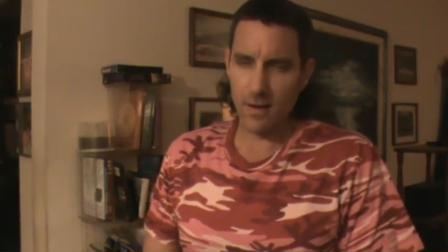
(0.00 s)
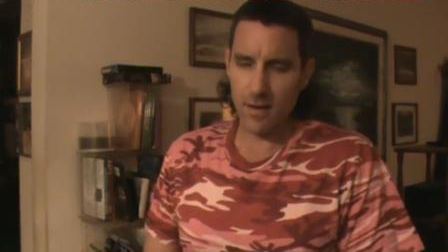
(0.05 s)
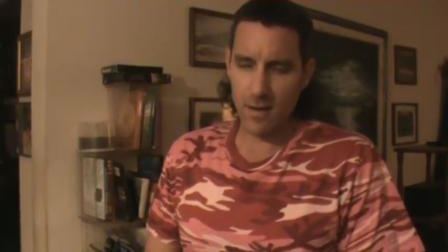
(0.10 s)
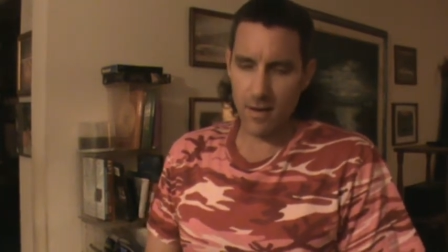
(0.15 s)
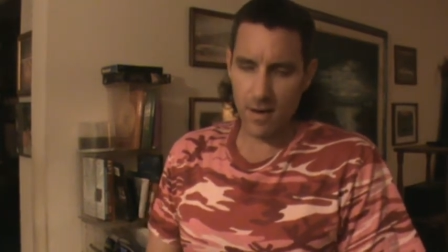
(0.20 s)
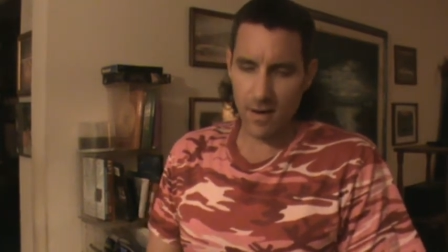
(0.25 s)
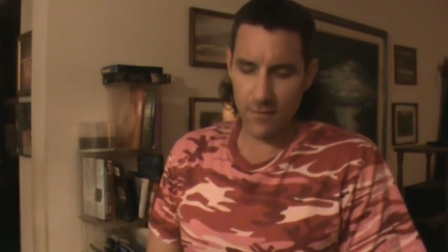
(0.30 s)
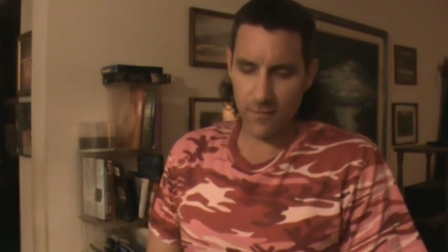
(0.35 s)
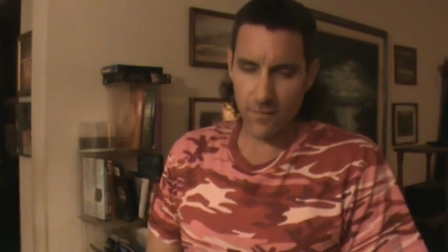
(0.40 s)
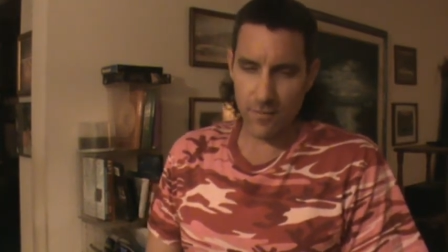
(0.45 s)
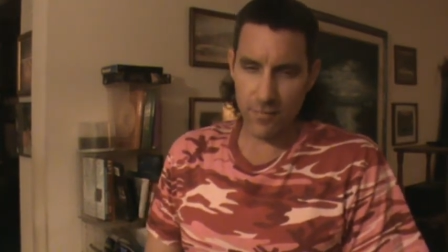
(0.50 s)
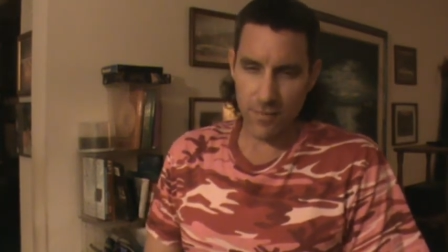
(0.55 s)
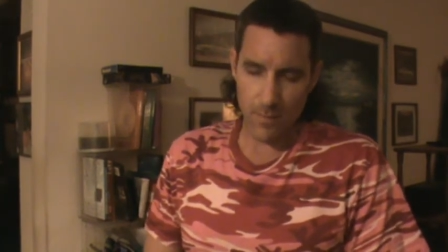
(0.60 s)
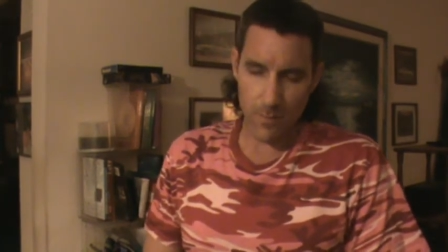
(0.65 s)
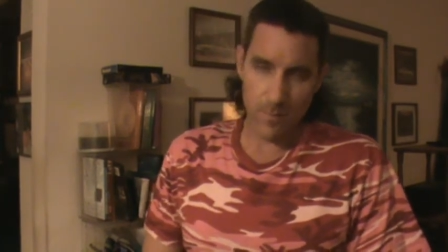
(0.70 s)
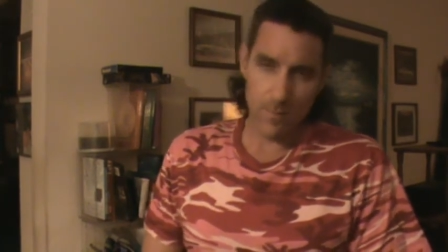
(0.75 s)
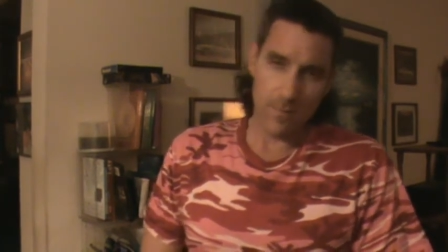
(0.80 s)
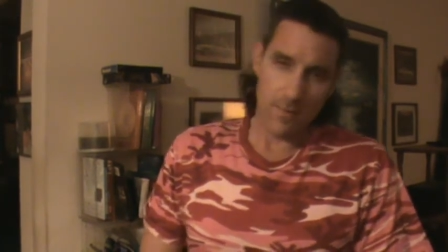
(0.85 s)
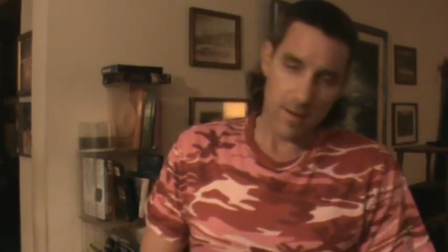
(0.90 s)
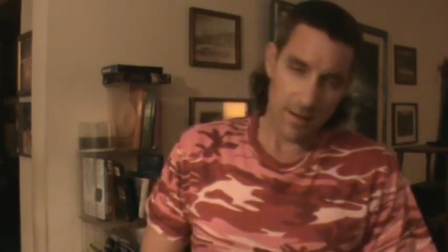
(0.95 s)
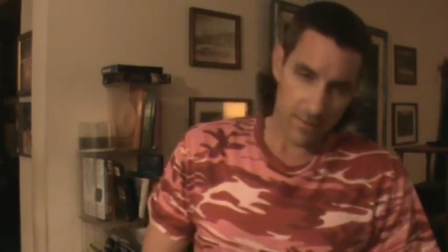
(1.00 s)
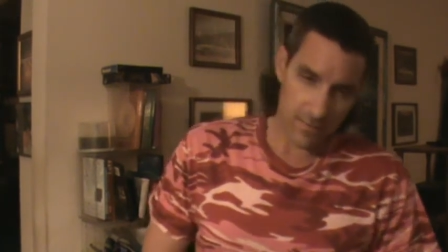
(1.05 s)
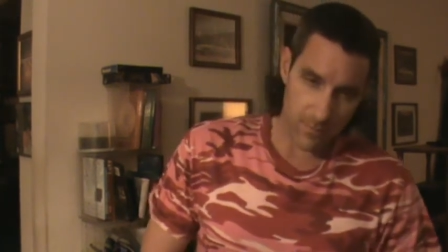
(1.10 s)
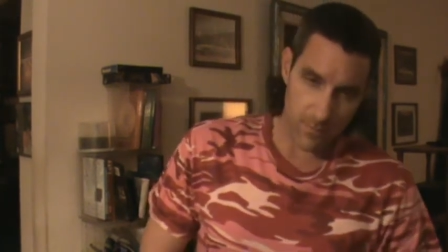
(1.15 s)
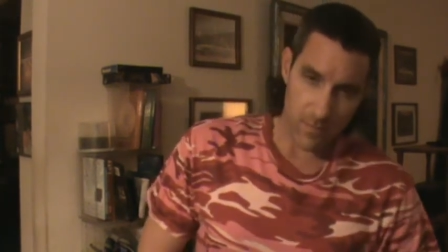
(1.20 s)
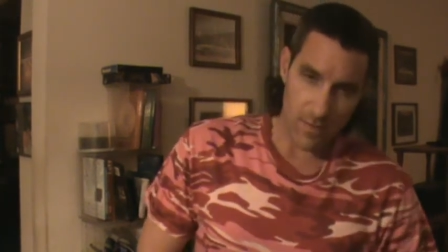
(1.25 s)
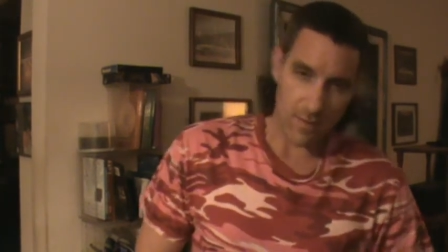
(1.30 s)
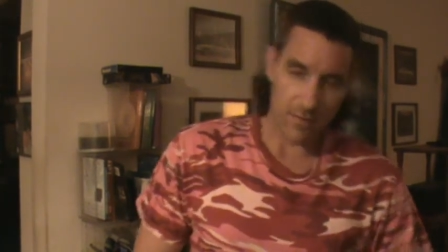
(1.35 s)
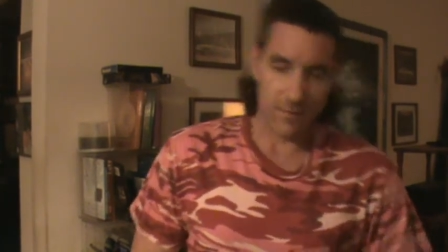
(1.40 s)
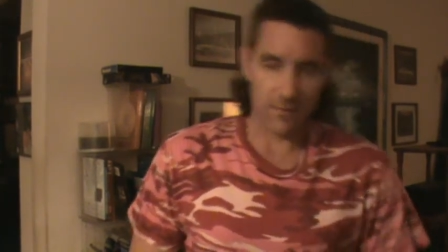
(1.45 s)
get off at the next
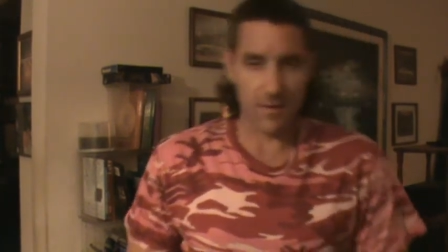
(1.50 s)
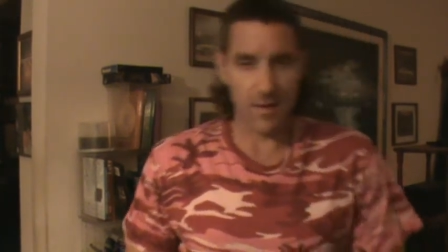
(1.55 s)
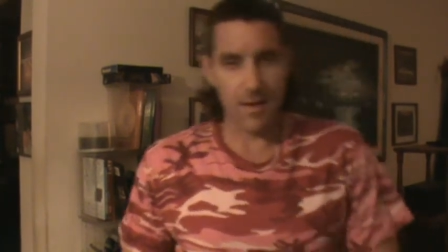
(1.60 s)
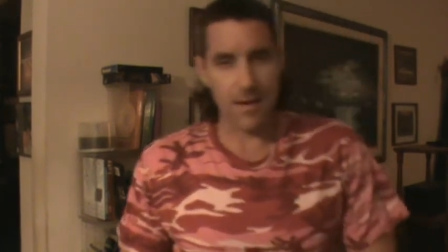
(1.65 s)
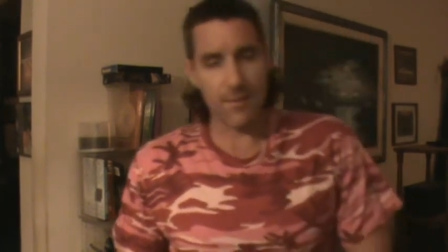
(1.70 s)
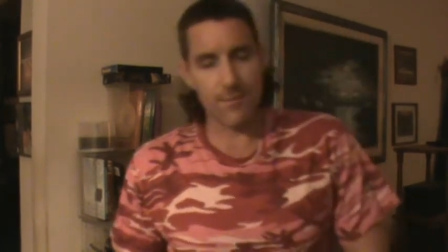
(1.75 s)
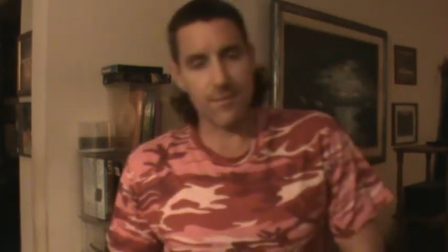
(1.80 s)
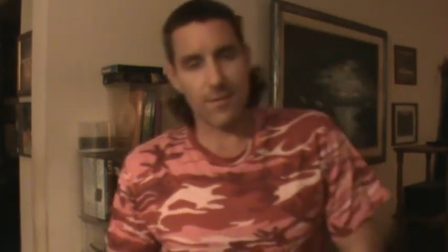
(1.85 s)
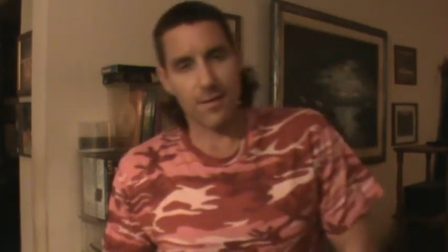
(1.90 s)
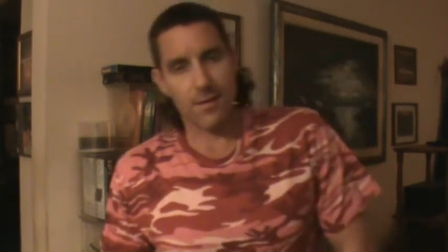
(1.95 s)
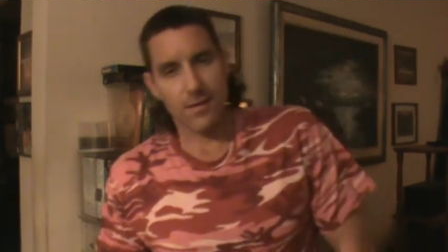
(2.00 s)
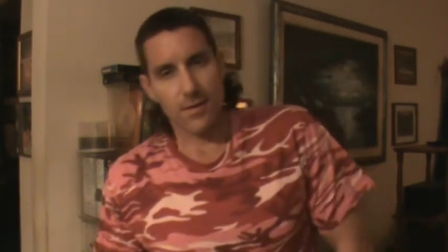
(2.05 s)
bus stop